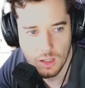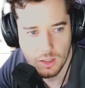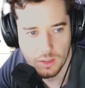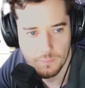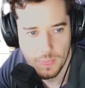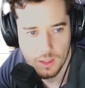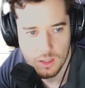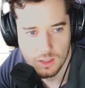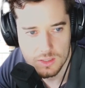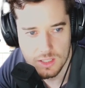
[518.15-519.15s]
You
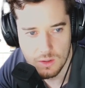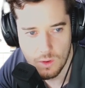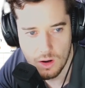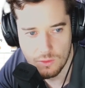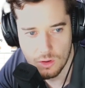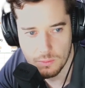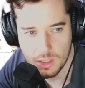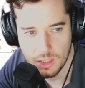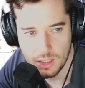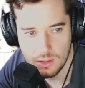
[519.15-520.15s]
can see where I've got
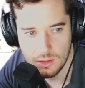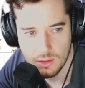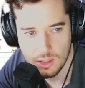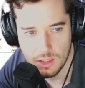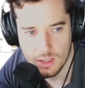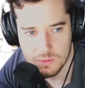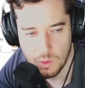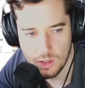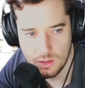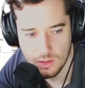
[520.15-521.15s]
McLean in this
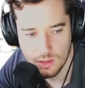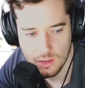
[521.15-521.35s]
one.